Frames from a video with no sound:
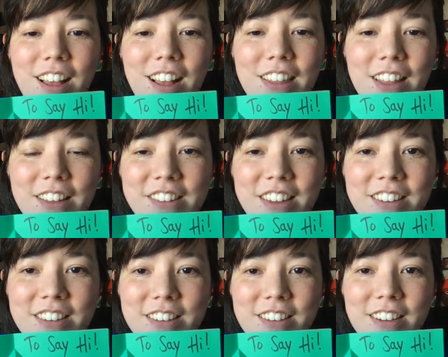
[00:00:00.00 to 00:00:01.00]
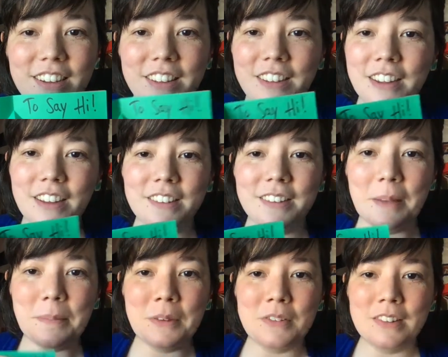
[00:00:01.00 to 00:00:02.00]
And that's it. The next
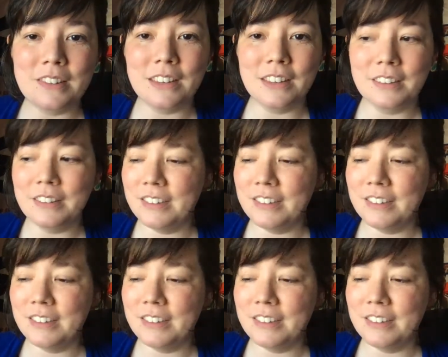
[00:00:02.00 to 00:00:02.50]
step is just to